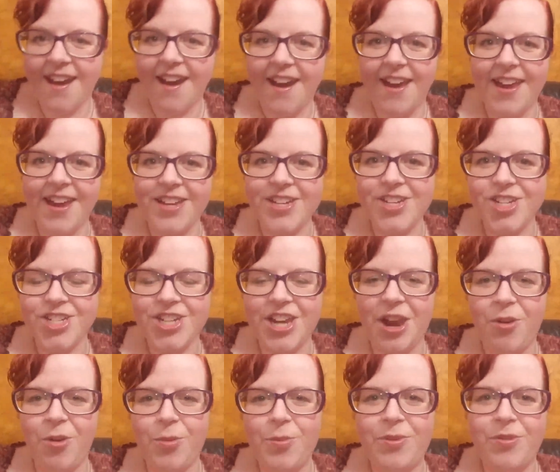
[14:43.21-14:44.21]
I had to
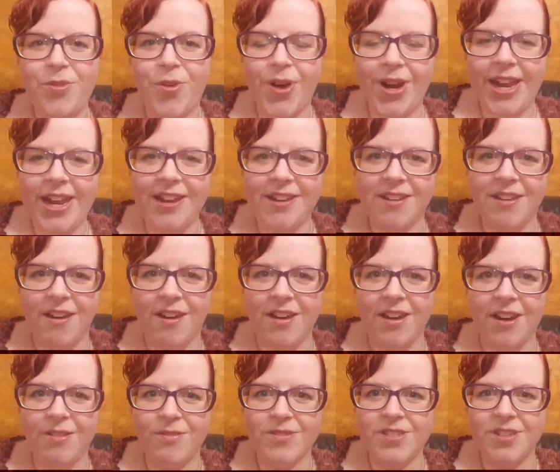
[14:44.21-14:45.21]
shower before getting on.
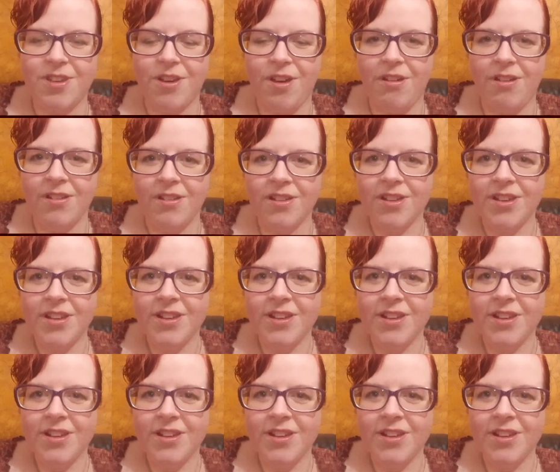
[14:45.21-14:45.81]
I was all